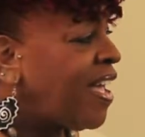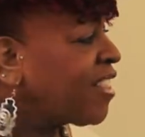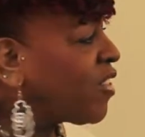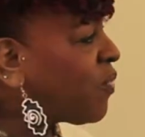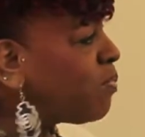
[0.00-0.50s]

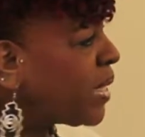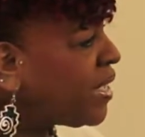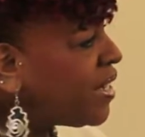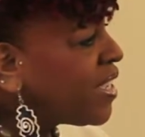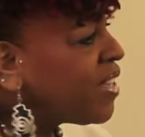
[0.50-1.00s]
at the
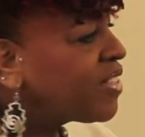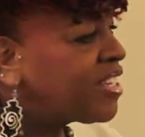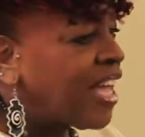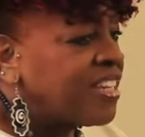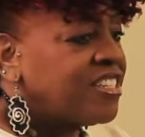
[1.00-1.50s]
beginning of the
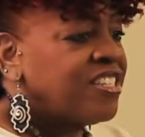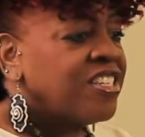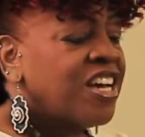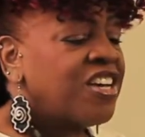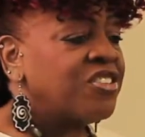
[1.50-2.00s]

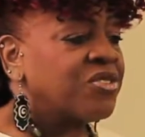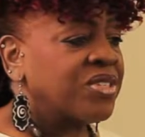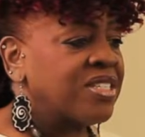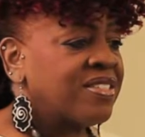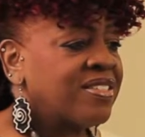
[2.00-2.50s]

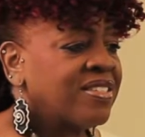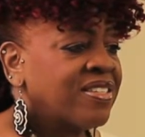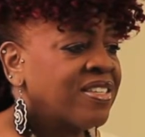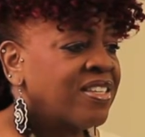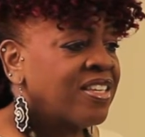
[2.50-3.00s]
1900s.
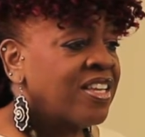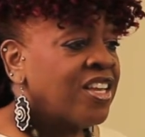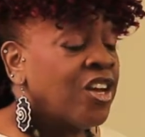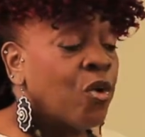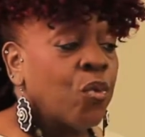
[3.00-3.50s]

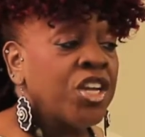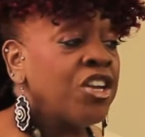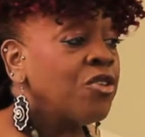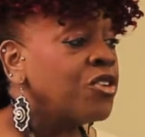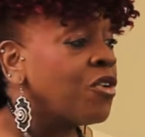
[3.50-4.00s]
We
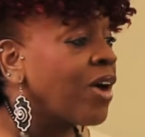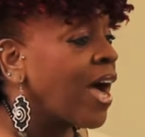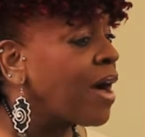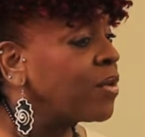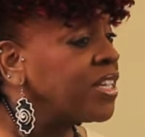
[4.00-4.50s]
don't know
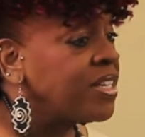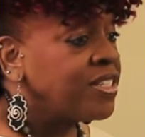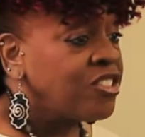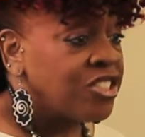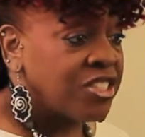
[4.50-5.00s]
how he
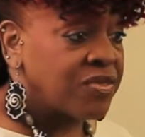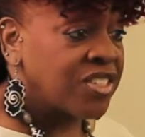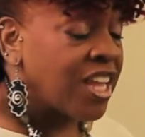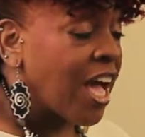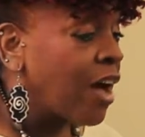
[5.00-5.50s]
achieved
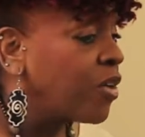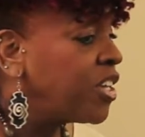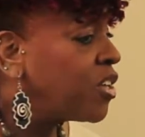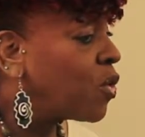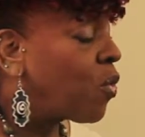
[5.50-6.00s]
it,
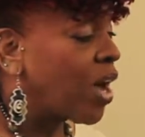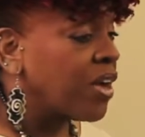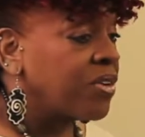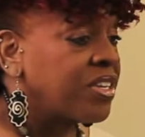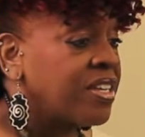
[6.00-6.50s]
how he
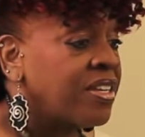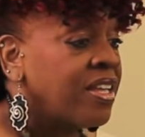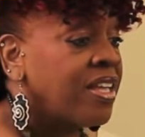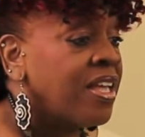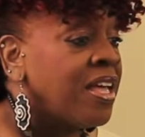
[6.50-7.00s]
acquired it,
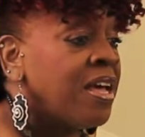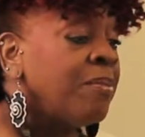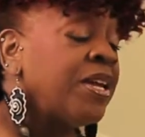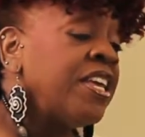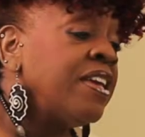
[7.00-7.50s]

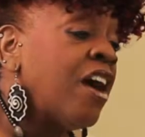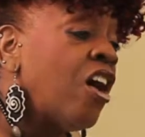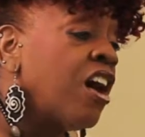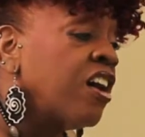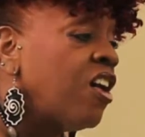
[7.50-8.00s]
but he
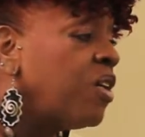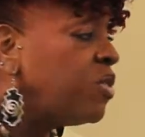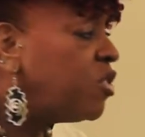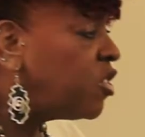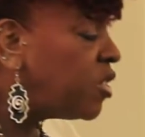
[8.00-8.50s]
hung
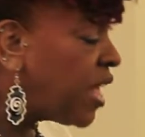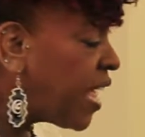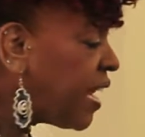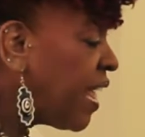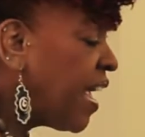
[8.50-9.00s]
on to
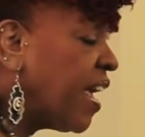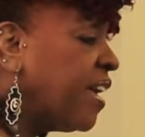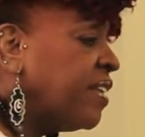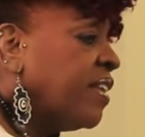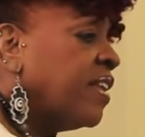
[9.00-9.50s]
that
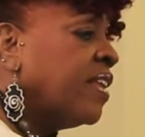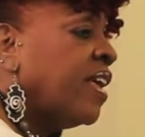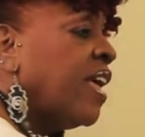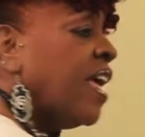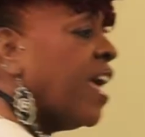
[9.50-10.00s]
land,
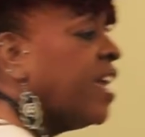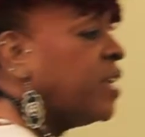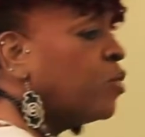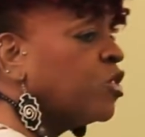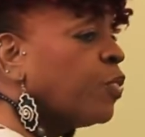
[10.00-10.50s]

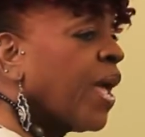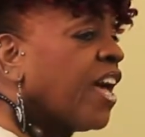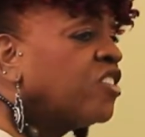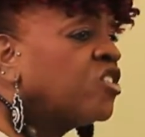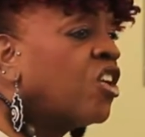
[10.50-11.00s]
and it was
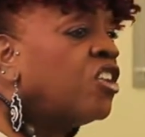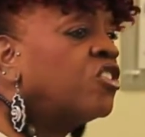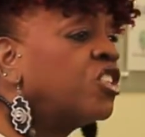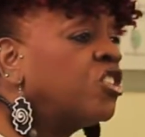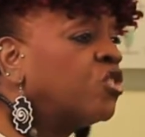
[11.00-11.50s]
passed
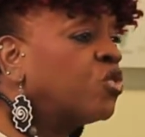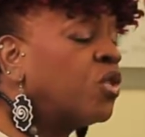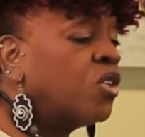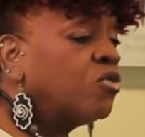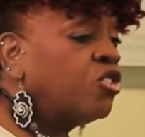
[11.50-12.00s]
on to his
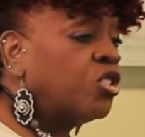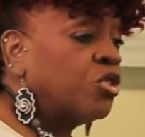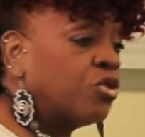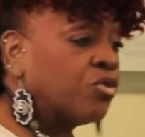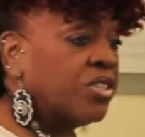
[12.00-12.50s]
12
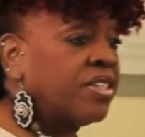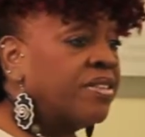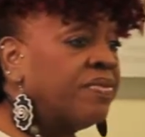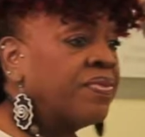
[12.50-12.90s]
children,